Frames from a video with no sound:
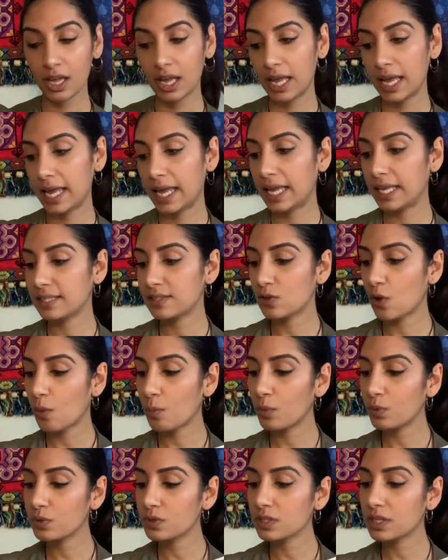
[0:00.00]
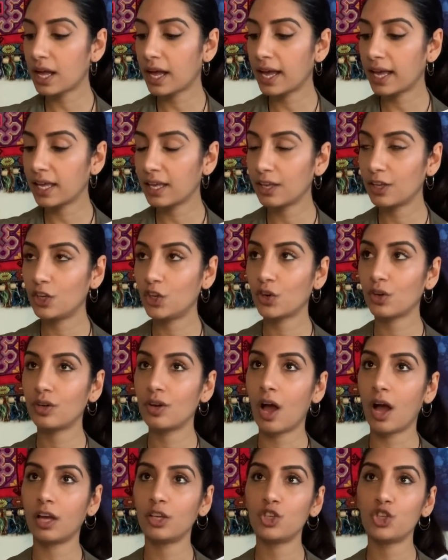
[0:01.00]
It's almost like you're
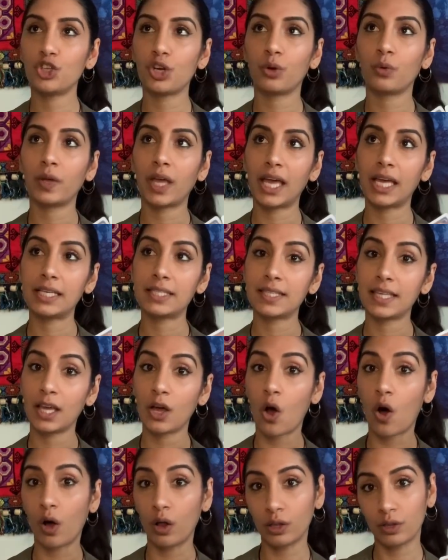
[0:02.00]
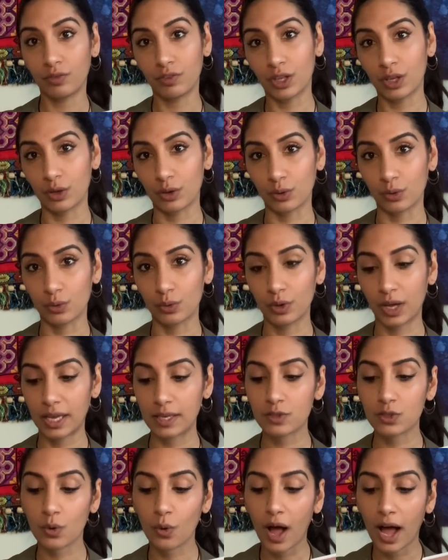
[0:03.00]
not showcasing all of you. Okay,
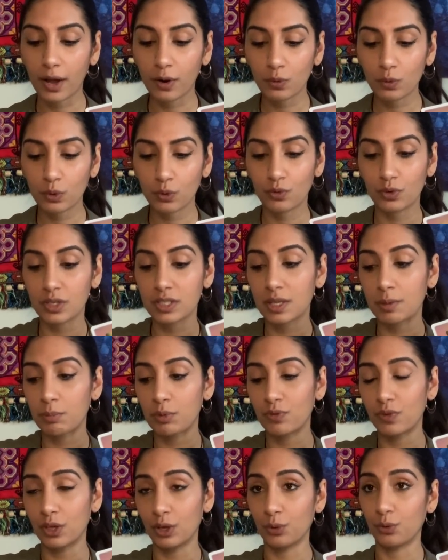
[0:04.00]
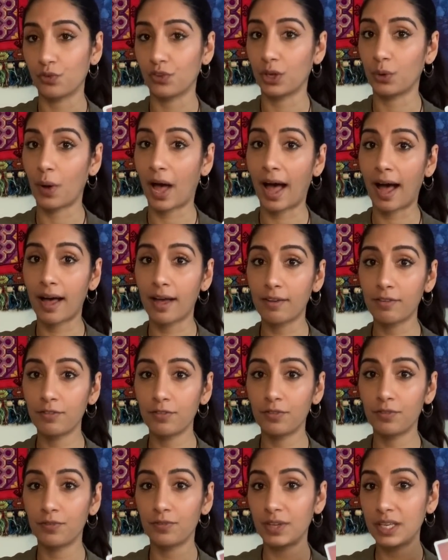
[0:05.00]
so I don't know for some of you if you
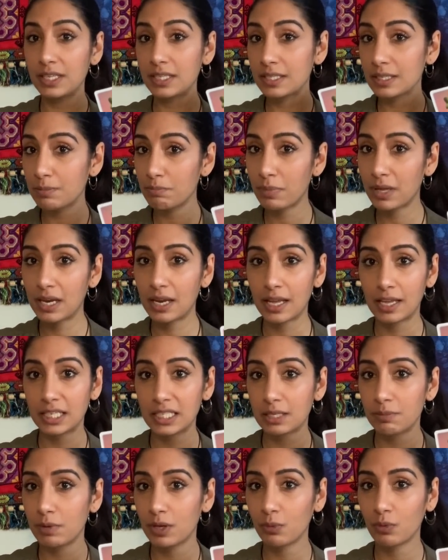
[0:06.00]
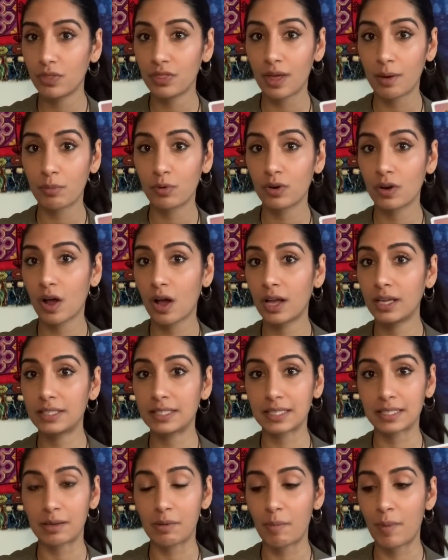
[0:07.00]
haven't been intimate with them or not. It
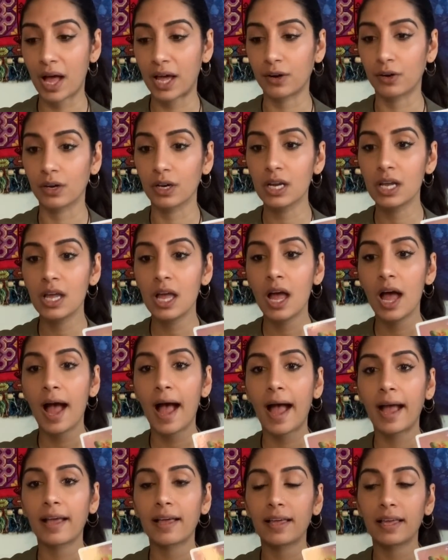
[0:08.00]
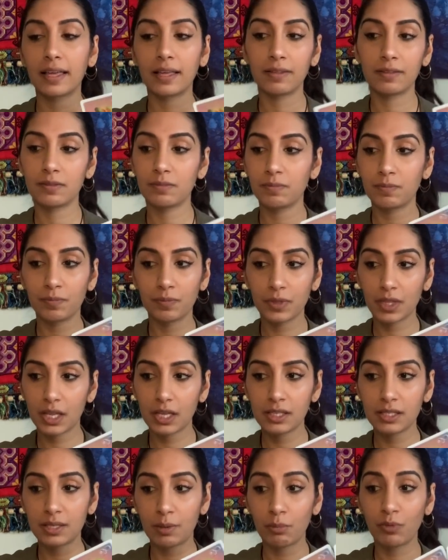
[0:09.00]
doesn't matter.
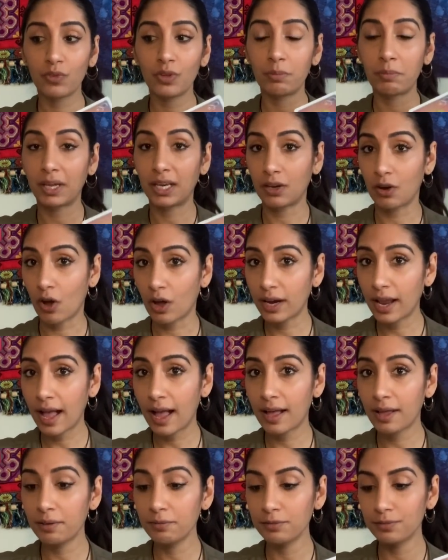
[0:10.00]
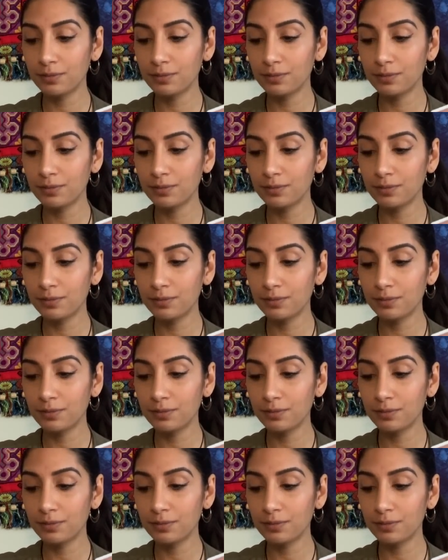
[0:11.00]
Some of you may not have.